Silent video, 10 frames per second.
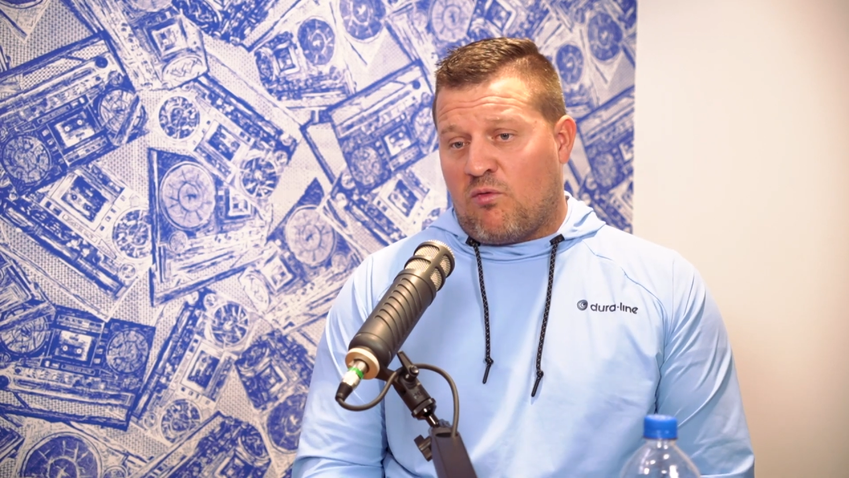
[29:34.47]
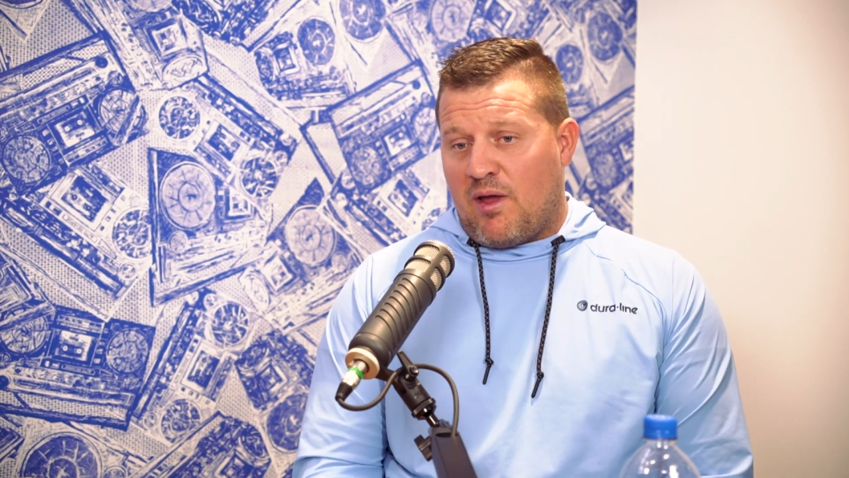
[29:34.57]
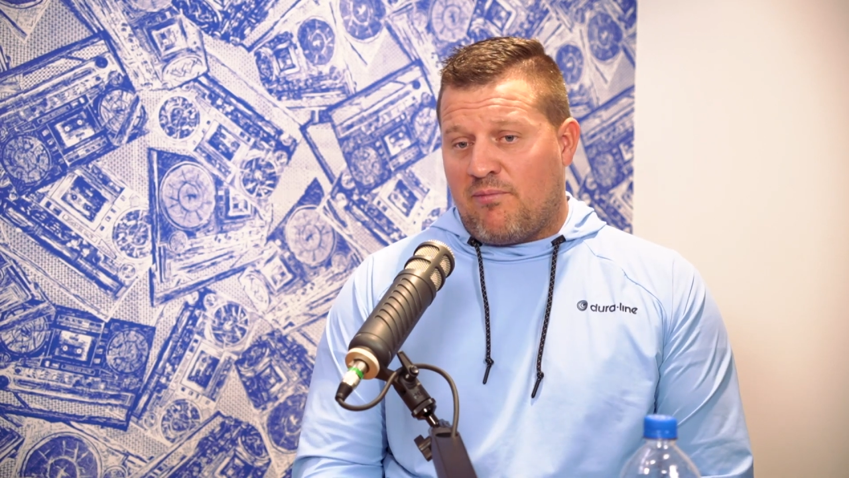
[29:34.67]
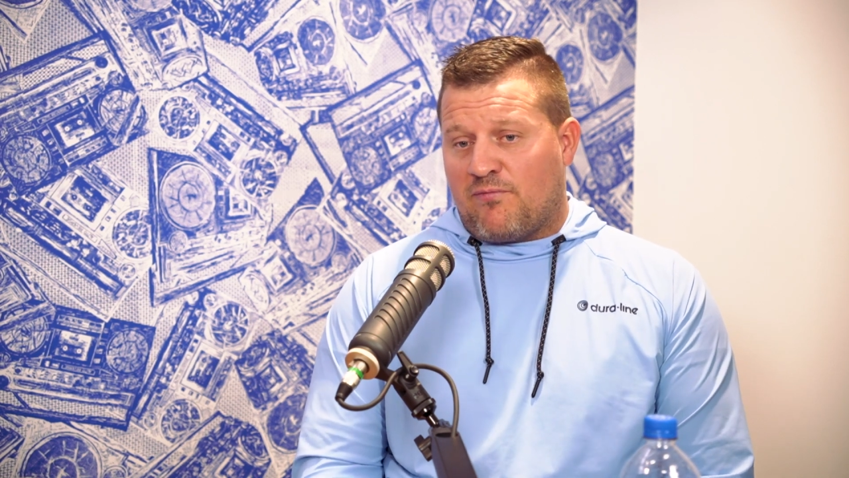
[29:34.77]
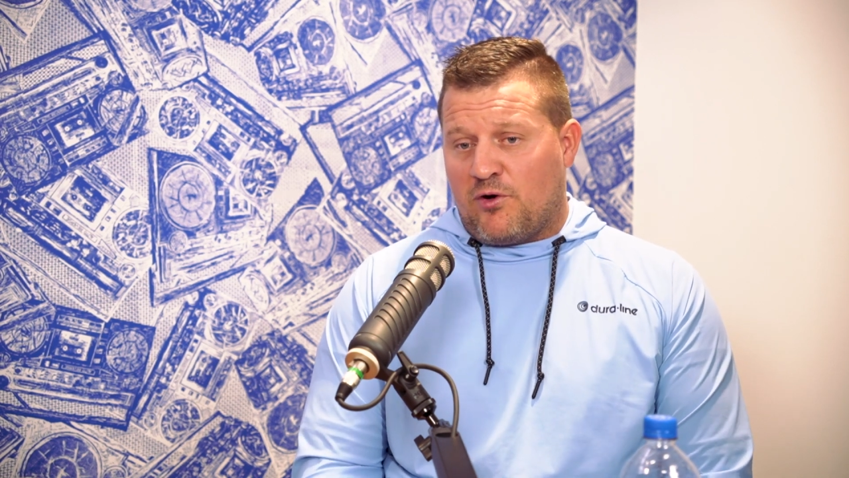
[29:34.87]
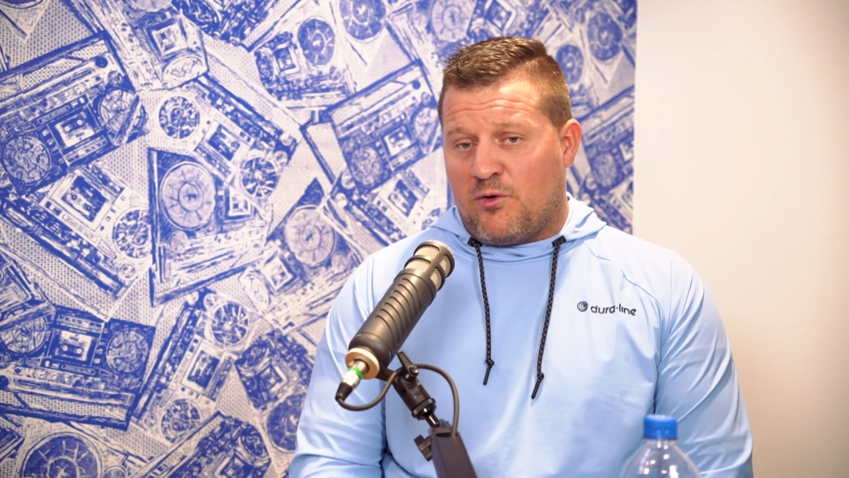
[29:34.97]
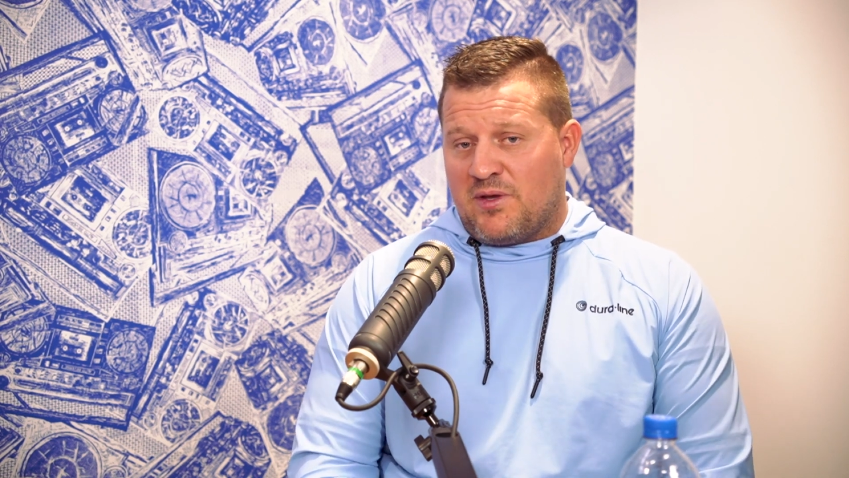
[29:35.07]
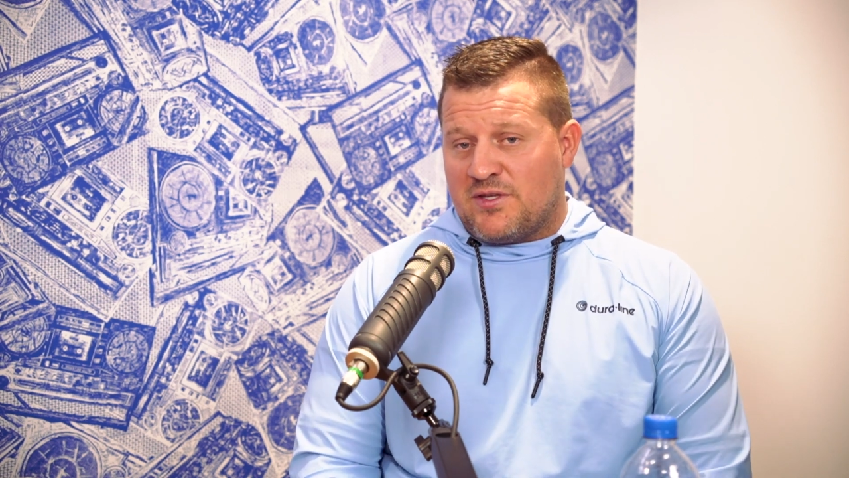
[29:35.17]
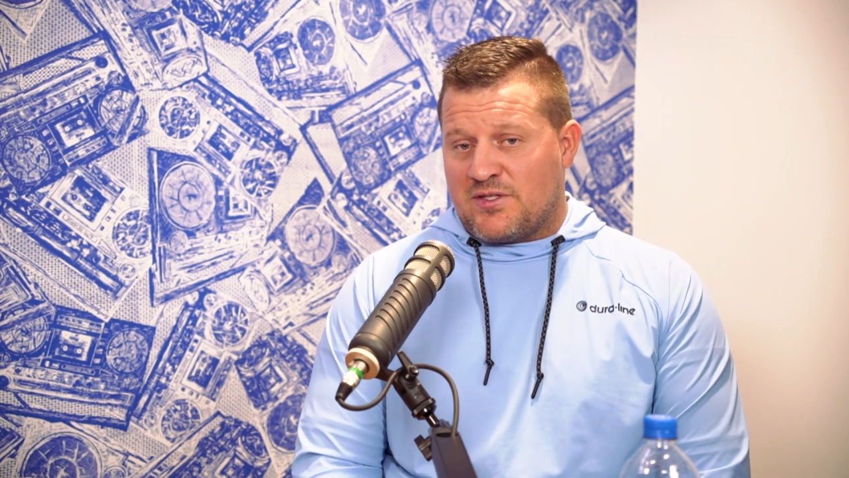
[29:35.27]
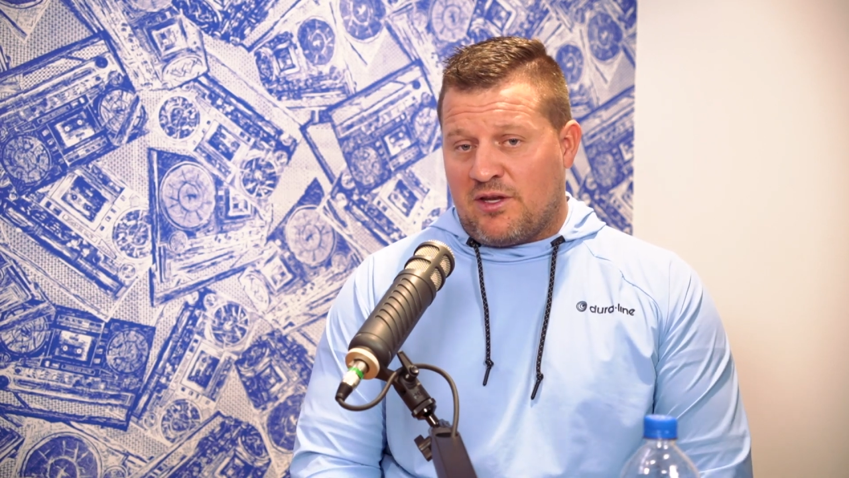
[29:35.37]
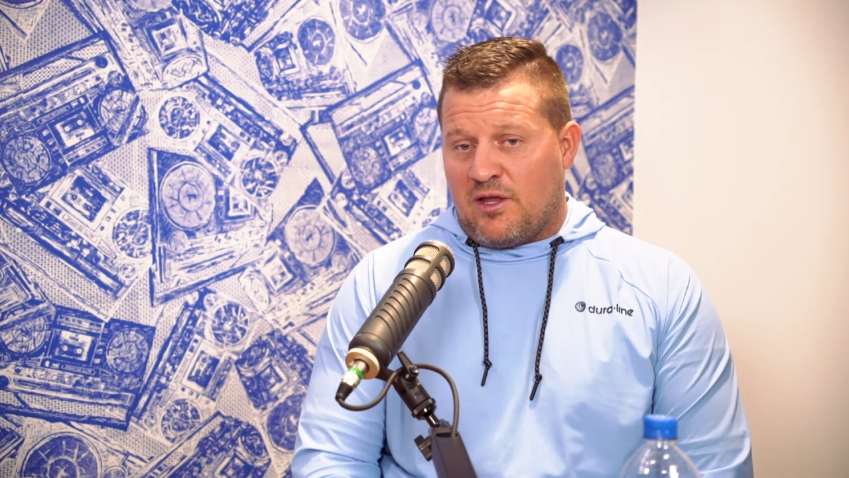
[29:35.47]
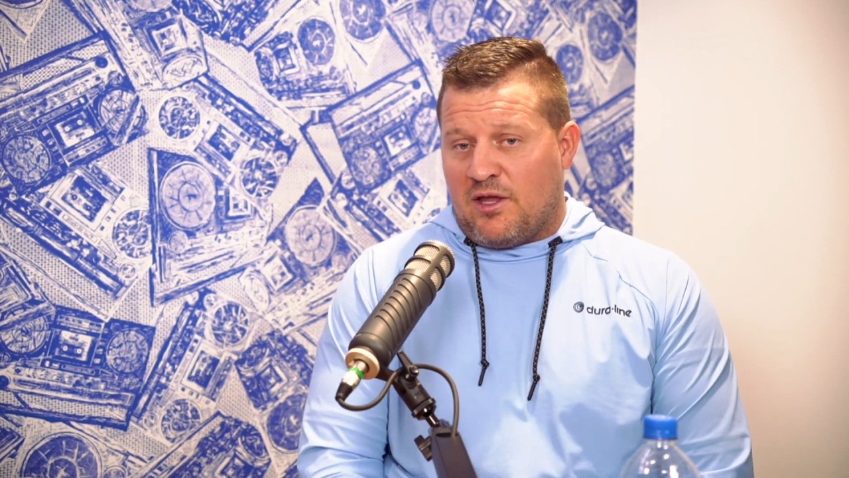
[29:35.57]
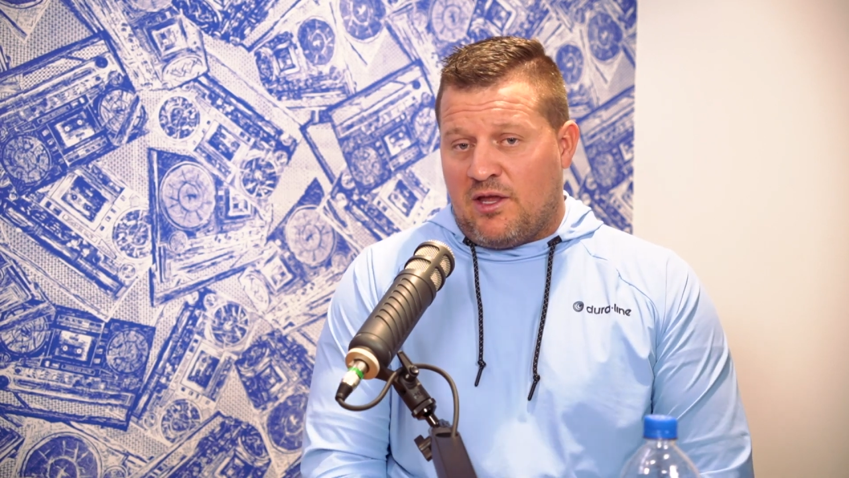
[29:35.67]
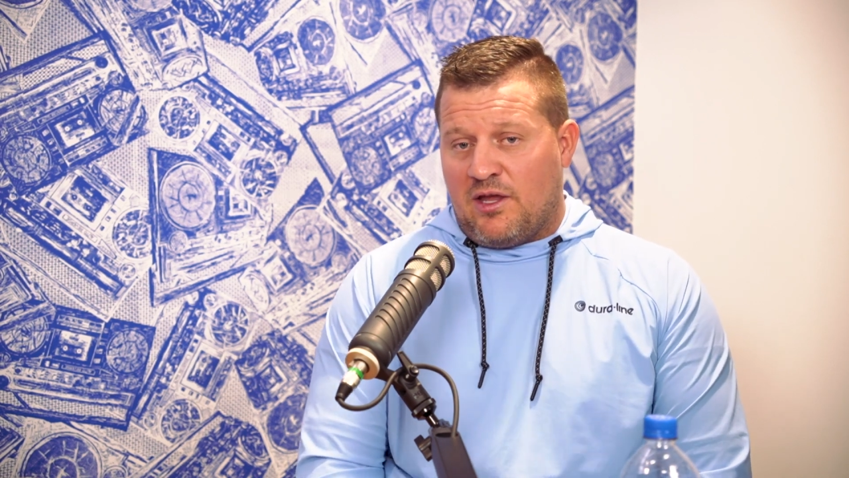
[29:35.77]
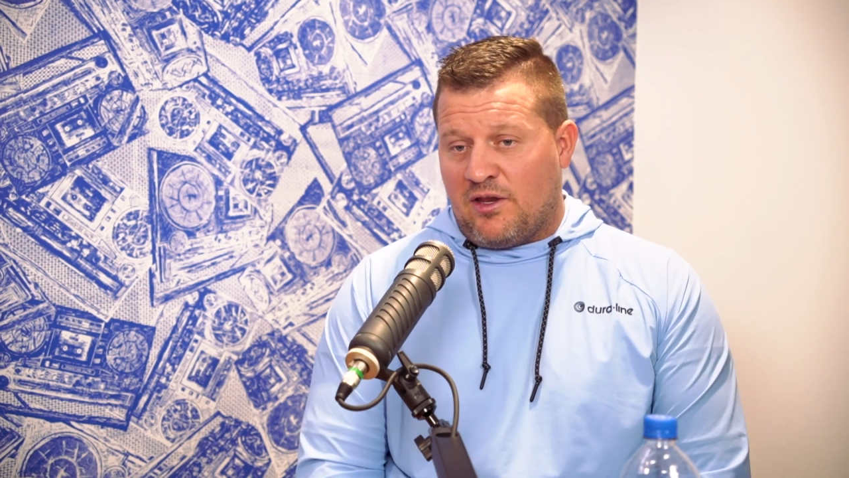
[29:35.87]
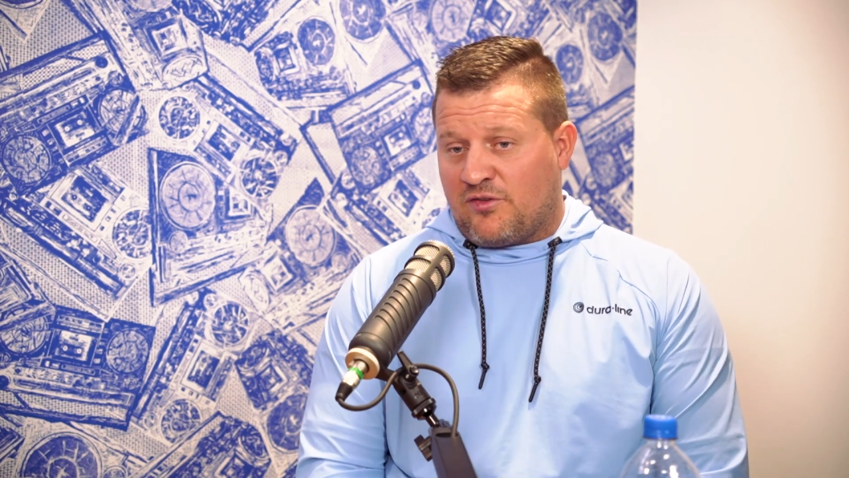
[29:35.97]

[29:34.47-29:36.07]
a rep firm is an